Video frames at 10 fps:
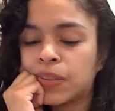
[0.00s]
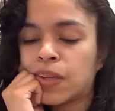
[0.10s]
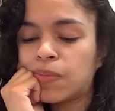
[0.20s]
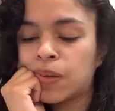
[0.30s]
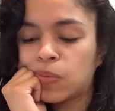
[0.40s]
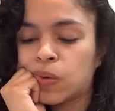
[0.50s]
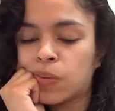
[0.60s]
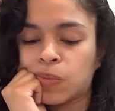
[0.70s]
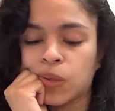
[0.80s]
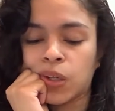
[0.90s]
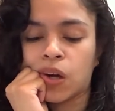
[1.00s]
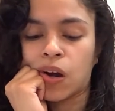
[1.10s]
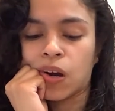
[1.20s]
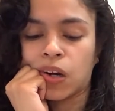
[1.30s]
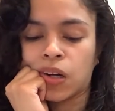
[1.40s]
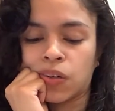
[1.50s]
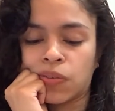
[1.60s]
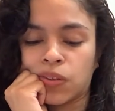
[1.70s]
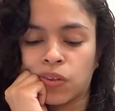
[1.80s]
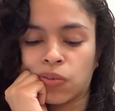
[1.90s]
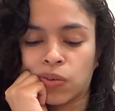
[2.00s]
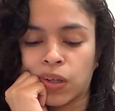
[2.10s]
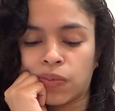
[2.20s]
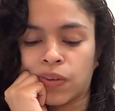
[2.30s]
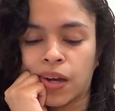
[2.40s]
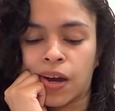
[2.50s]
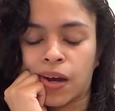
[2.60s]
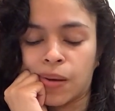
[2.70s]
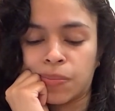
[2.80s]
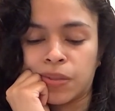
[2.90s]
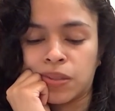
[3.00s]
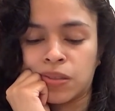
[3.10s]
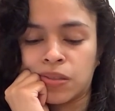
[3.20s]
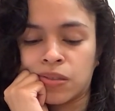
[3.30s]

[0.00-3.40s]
Give me one more card for the Three of Cups.